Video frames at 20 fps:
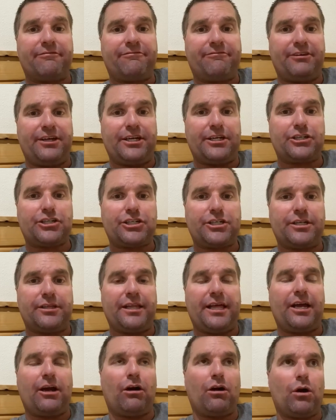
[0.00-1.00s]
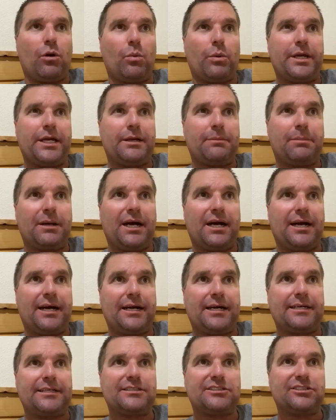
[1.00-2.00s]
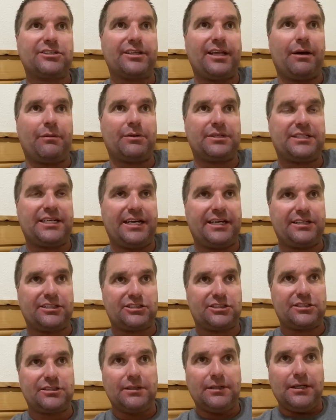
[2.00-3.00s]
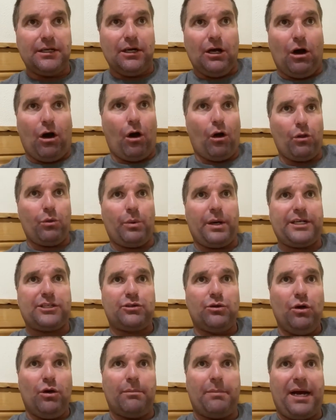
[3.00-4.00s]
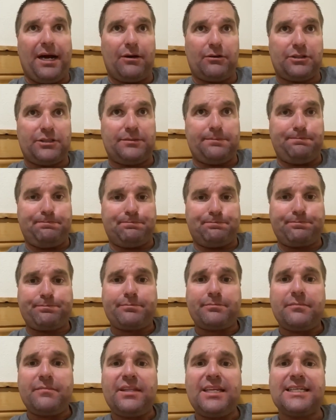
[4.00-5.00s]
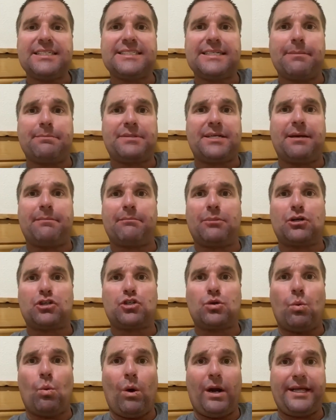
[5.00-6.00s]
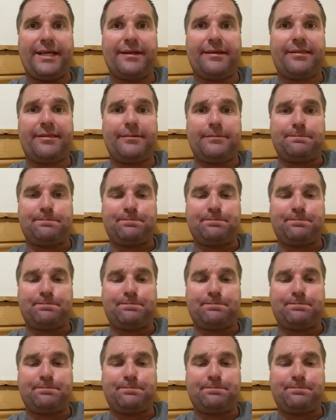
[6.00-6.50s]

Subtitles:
run fish, and they are a week behind, so that would take us all the way to about September 20th.